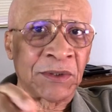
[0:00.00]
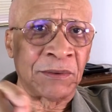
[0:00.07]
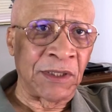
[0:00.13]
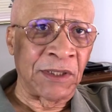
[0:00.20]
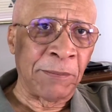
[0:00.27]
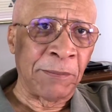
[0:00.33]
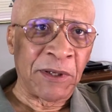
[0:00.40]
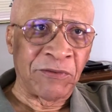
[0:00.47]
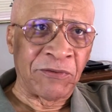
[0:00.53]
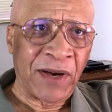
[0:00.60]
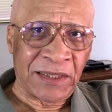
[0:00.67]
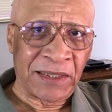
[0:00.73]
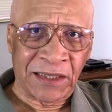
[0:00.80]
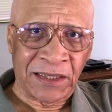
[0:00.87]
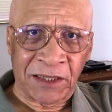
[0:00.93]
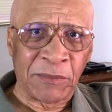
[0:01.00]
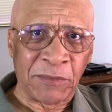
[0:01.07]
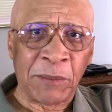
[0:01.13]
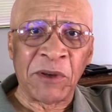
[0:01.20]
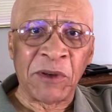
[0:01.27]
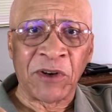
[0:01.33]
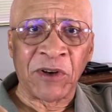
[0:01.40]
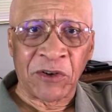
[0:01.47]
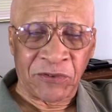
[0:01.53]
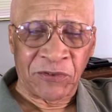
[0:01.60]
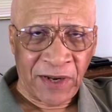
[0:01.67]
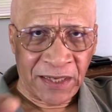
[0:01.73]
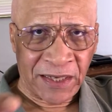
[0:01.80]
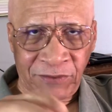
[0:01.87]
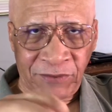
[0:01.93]
Let me validate, let me
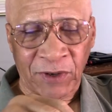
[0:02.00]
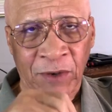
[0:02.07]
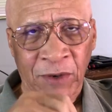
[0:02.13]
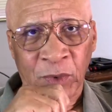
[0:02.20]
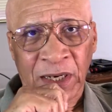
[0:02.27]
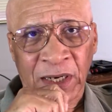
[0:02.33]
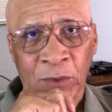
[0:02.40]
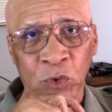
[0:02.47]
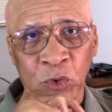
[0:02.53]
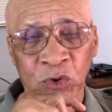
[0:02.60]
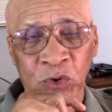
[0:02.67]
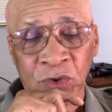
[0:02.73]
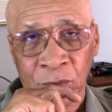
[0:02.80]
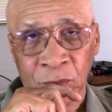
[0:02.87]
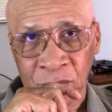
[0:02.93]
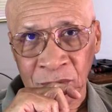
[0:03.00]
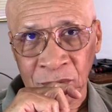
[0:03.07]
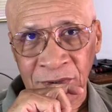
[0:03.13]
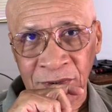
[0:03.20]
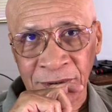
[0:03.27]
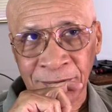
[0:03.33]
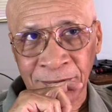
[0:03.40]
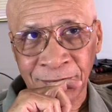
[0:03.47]
verify what I was told.